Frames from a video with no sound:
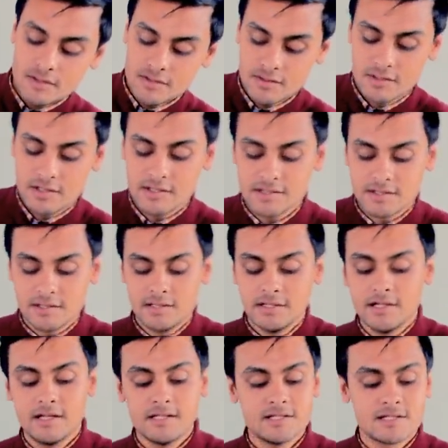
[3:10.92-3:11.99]
So there's
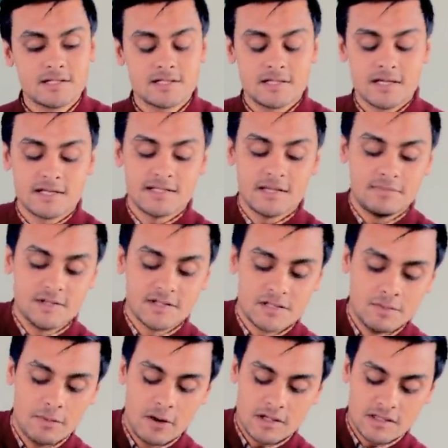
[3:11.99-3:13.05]
nothing else except this
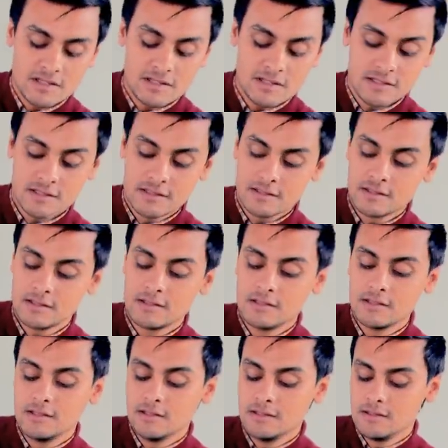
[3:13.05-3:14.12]
box.
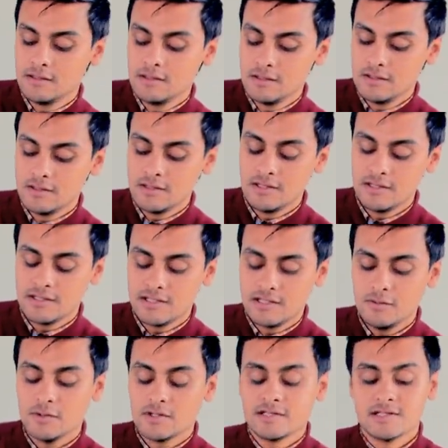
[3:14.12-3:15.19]
So let's
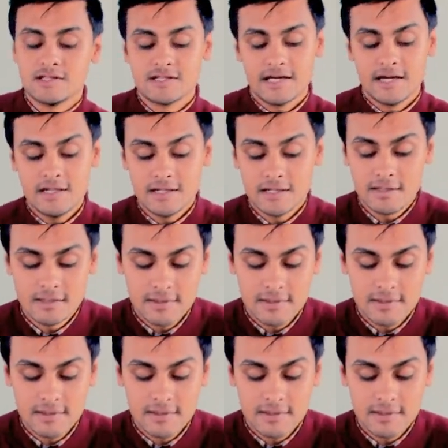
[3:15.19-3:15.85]
see what's inside.